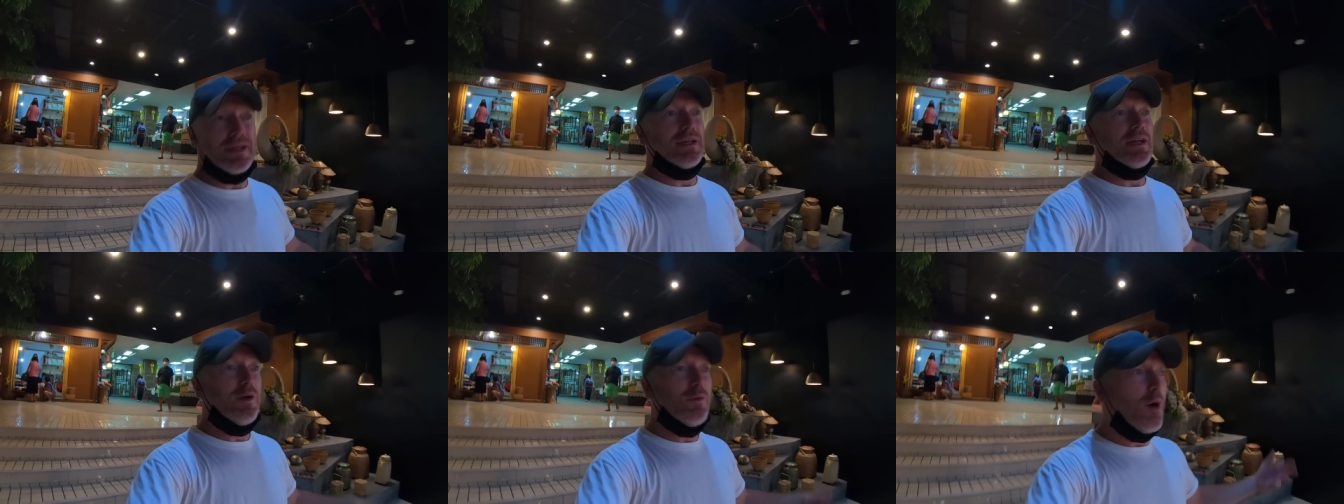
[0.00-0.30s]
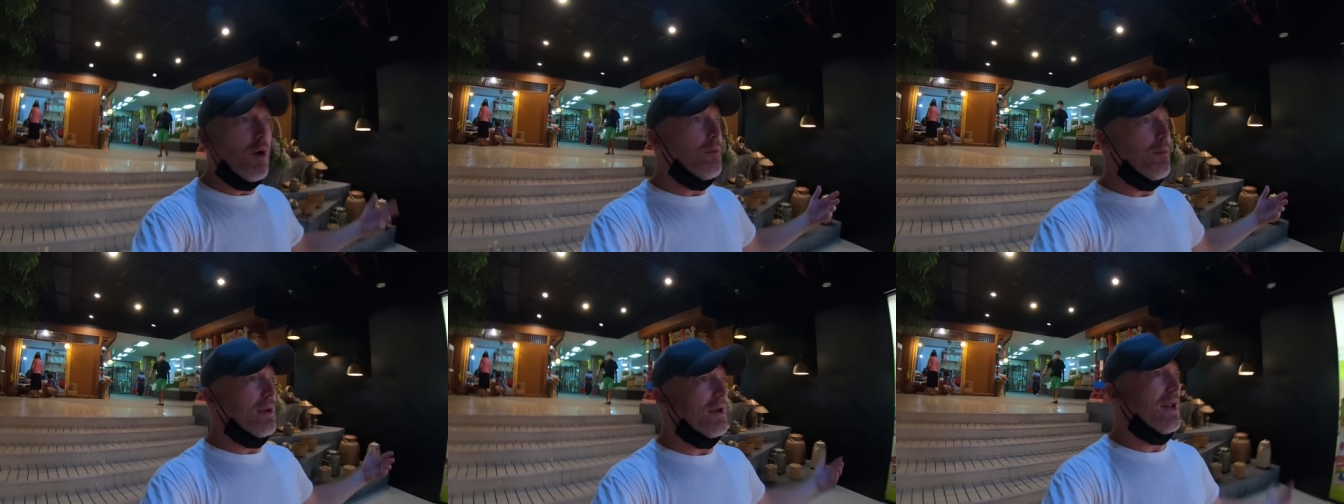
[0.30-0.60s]
It
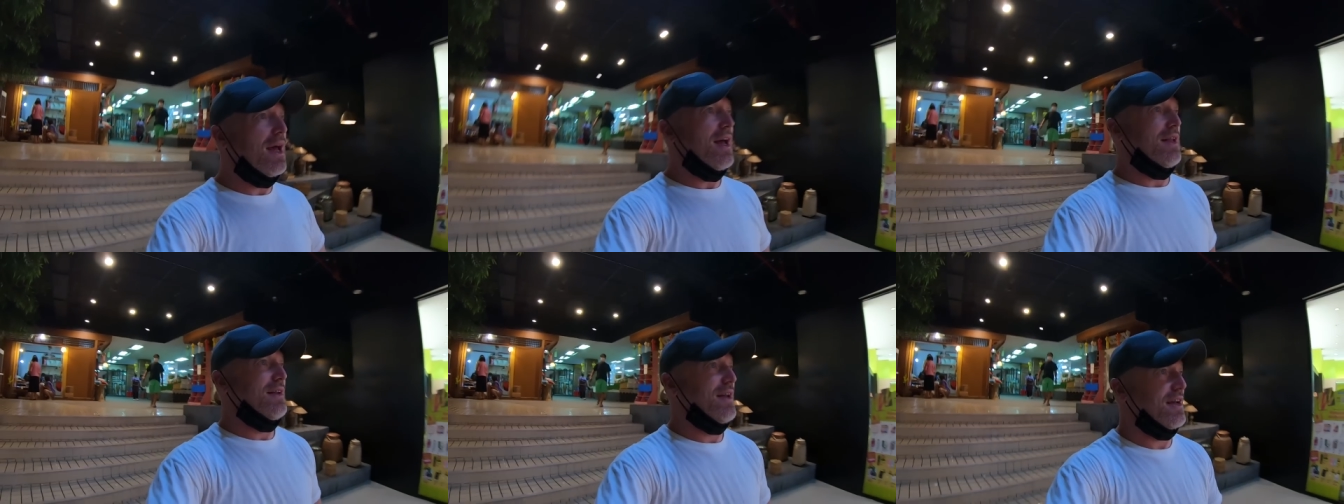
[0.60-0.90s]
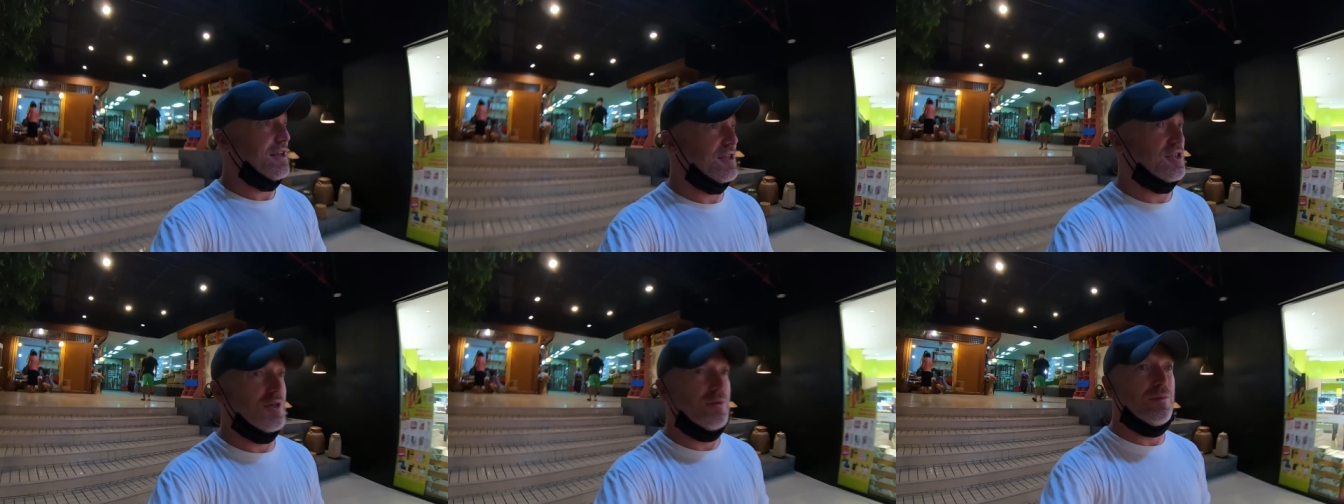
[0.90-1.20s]
won't be there.
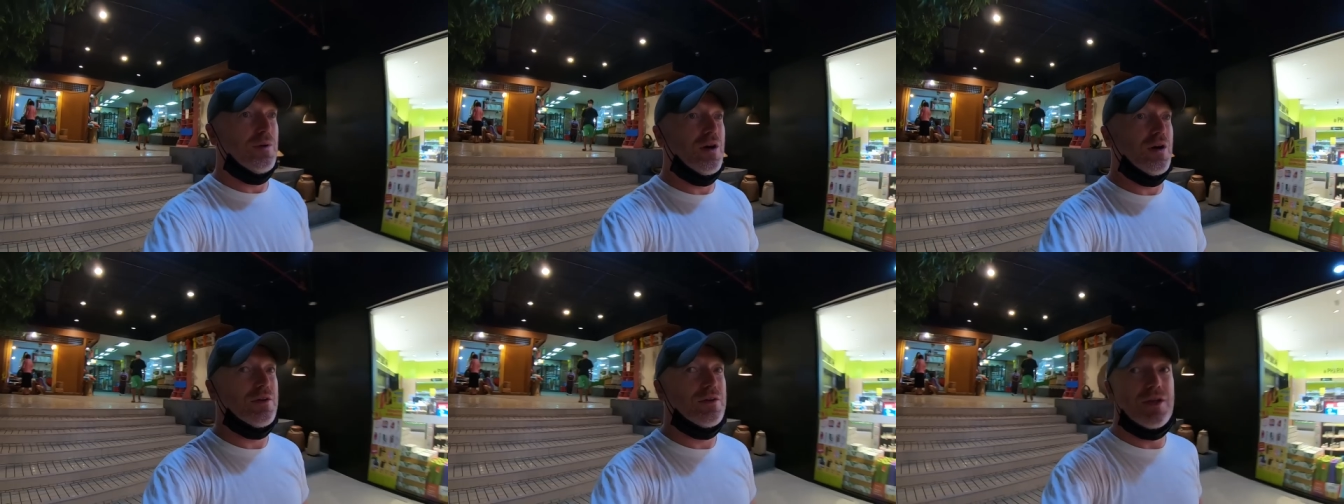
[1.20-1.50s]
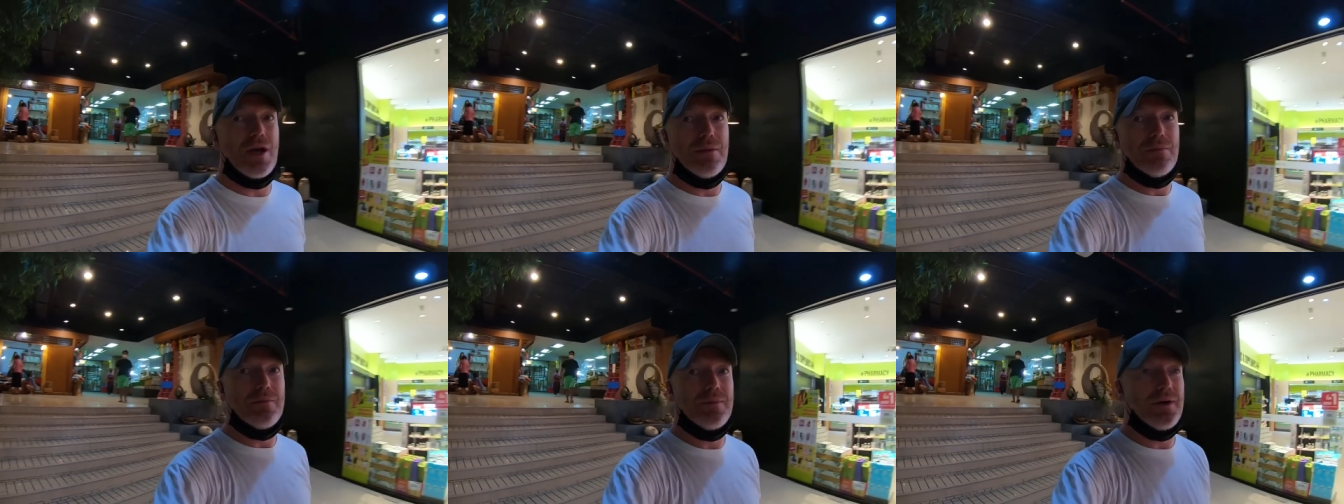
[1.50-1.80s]
Next time I
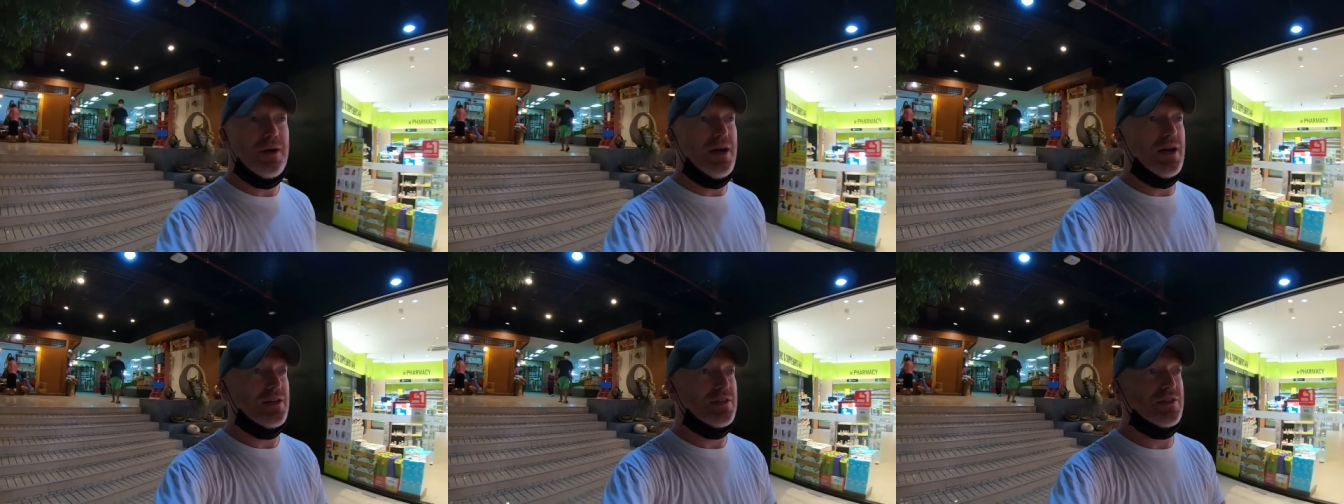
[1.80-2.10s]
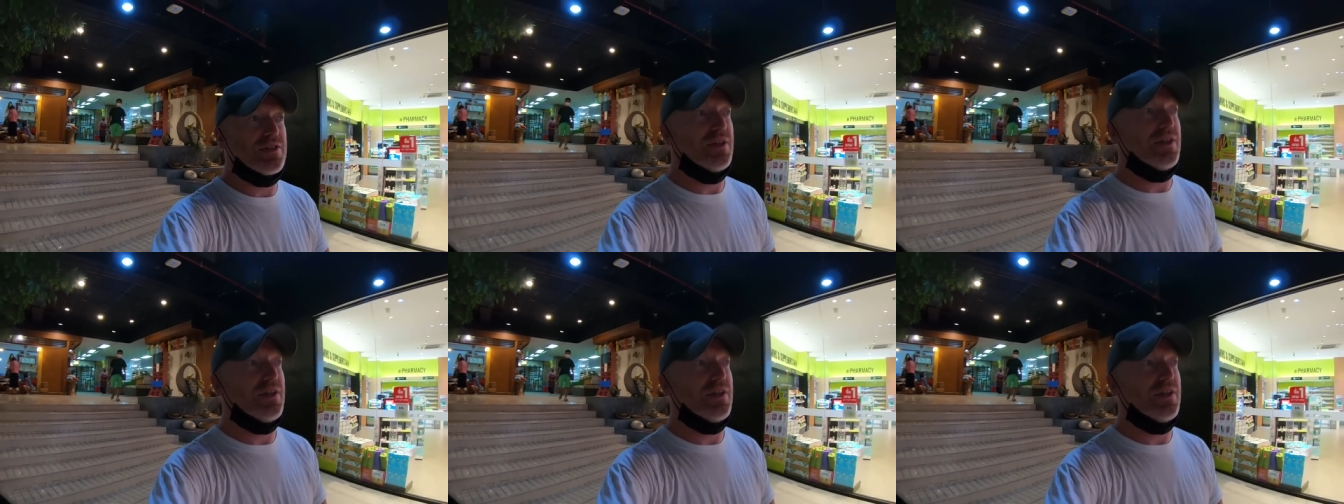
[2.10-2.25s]
come past,